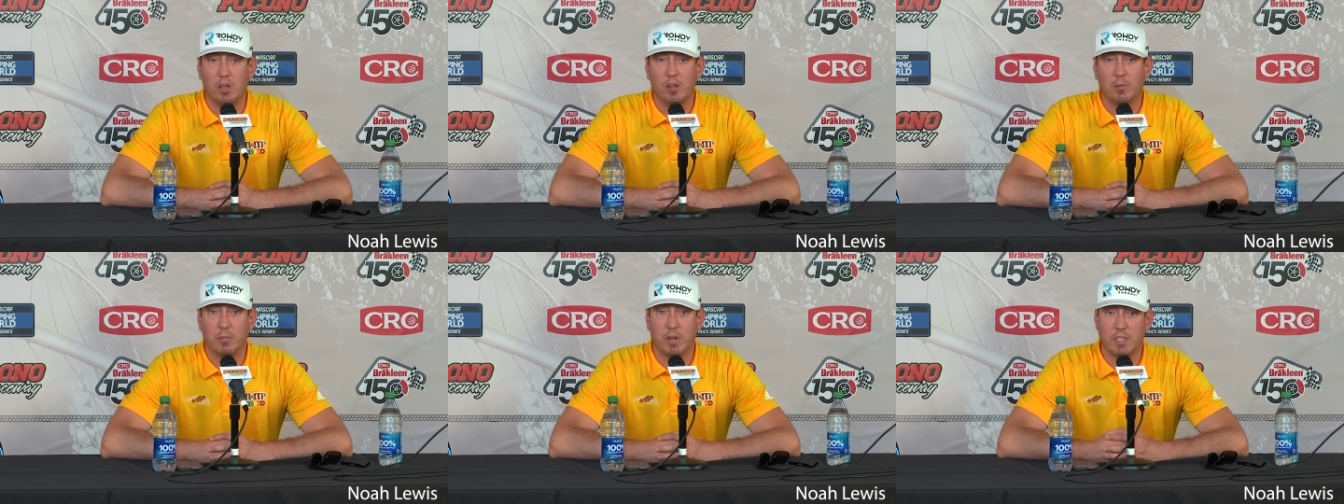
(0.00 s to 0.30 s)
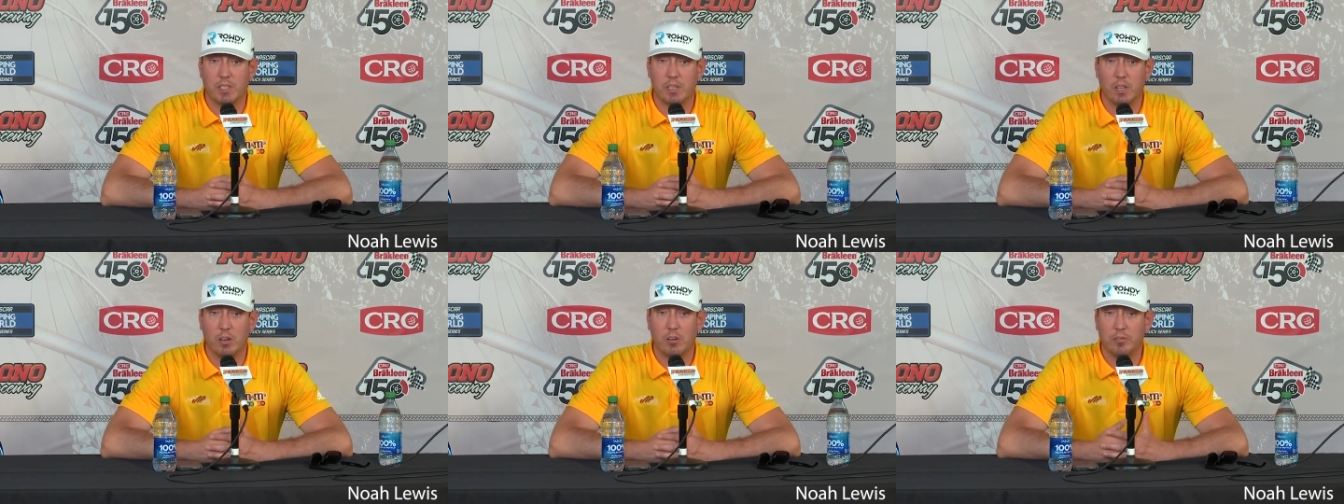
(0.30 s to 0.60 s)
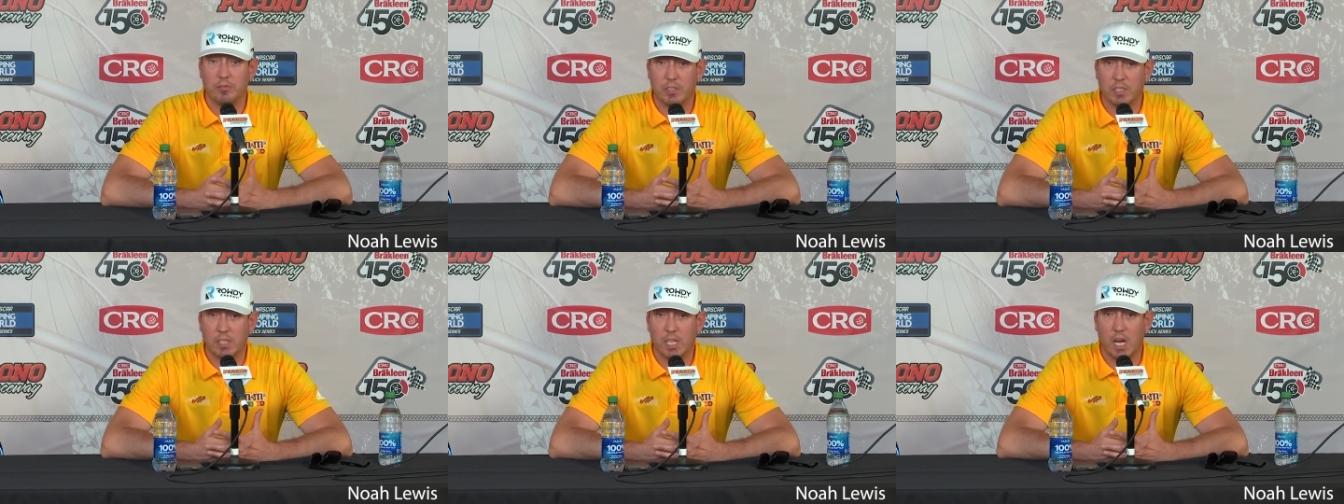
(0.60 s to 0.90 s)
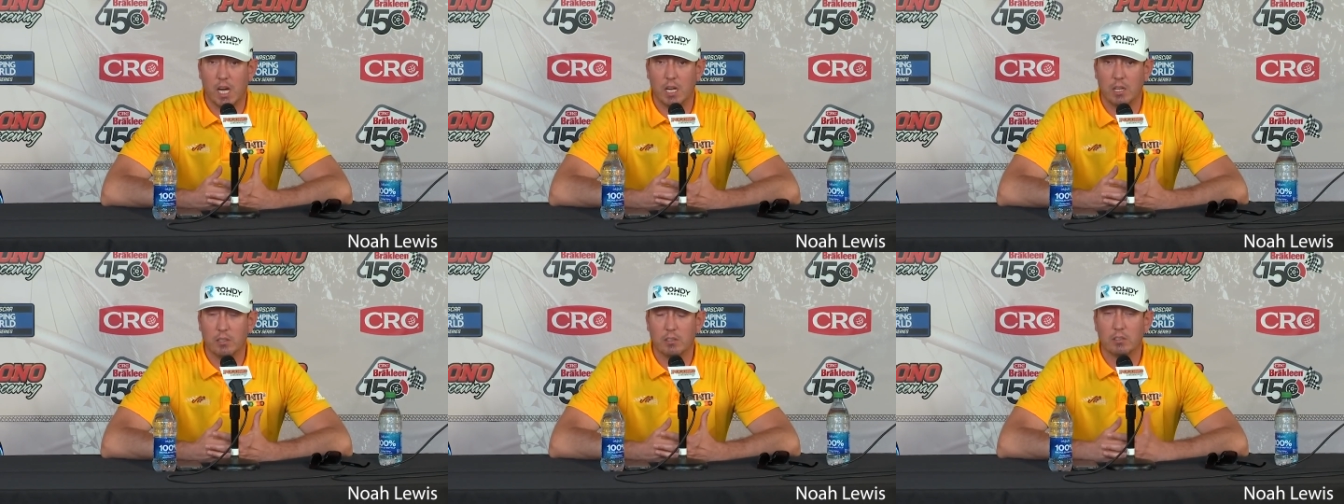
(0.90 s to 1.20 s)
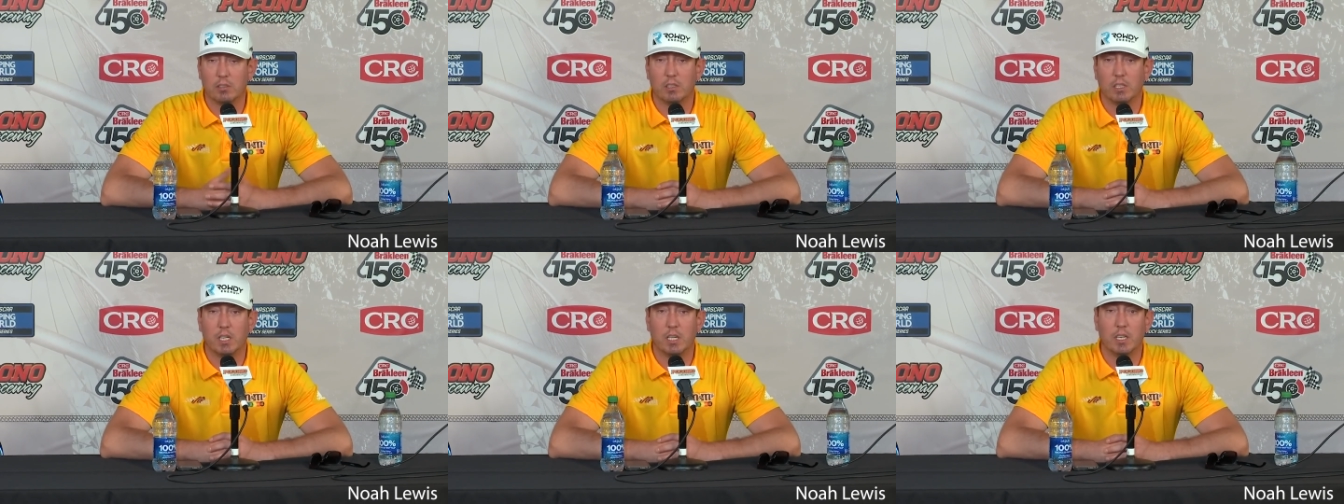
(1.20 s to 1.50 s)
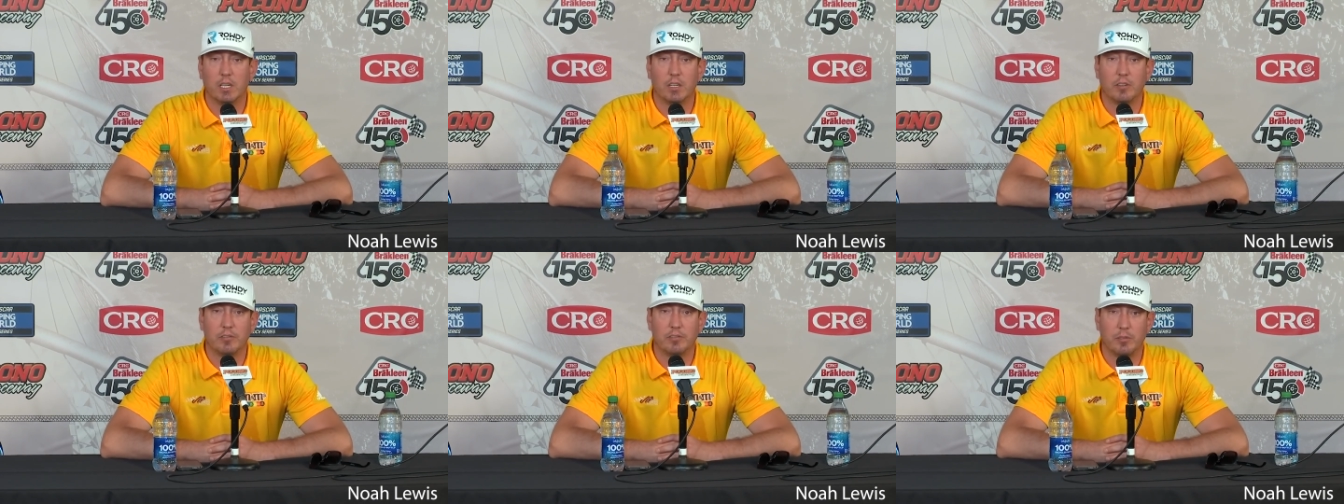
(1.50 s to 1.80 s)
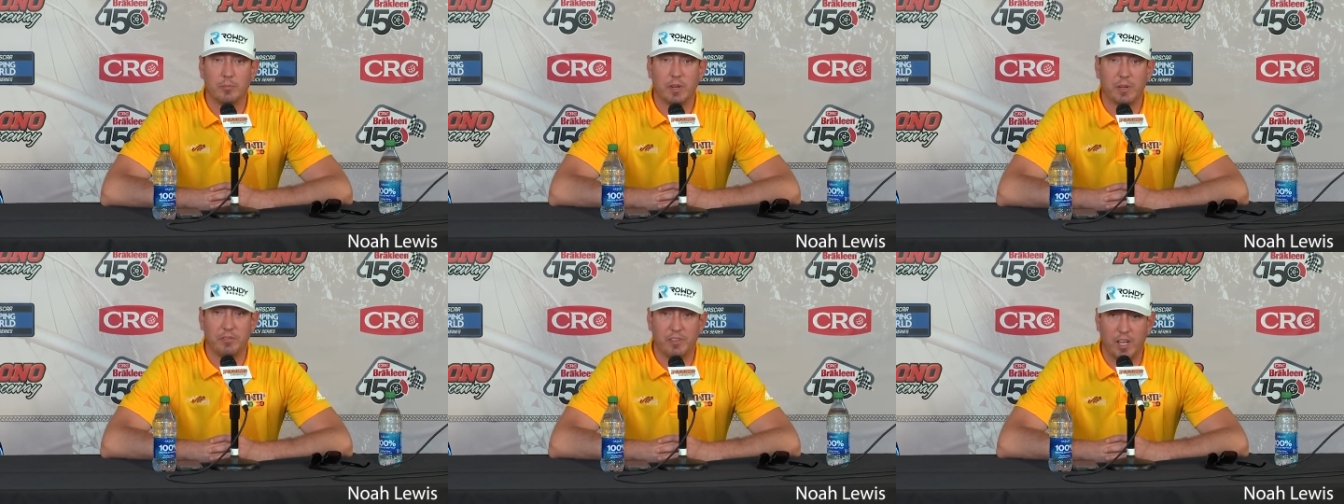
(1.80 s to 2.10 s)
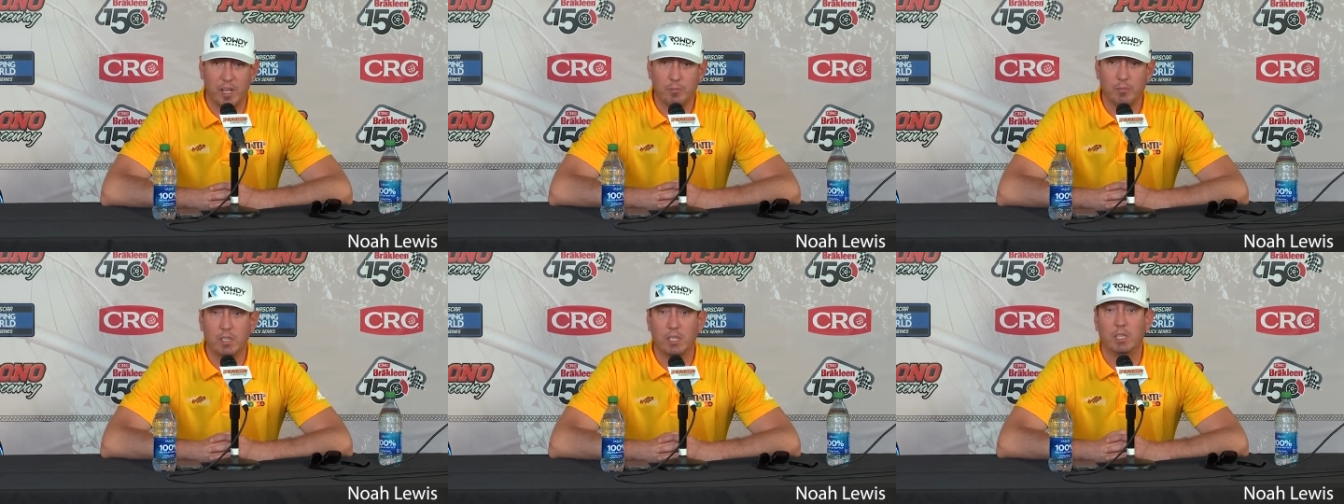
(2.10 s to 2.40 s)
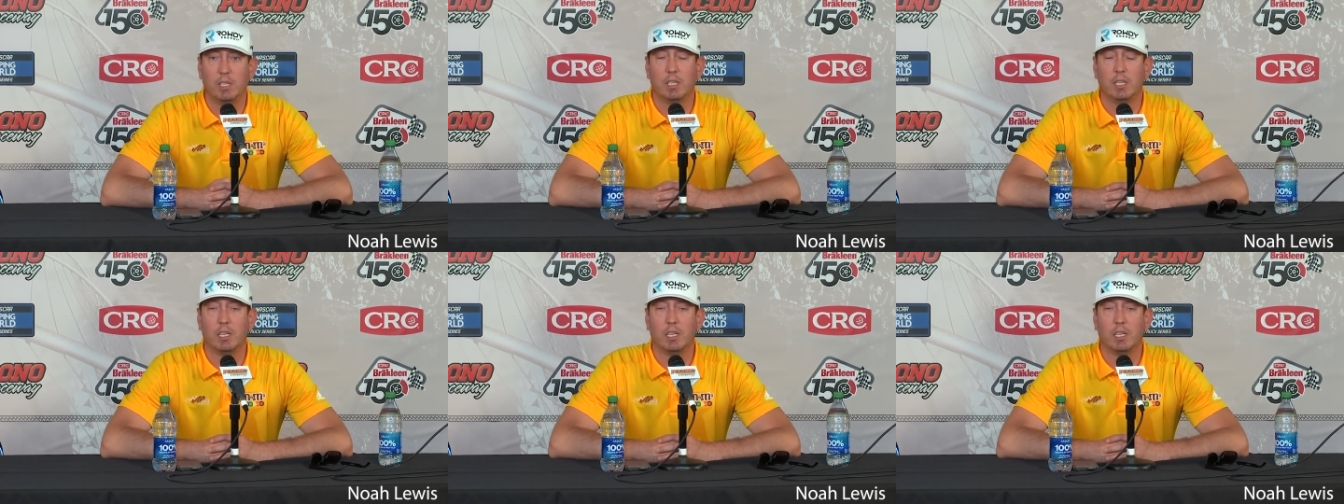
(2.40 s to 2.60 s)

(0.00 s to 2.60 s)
myself and Kyle, uh, for my family,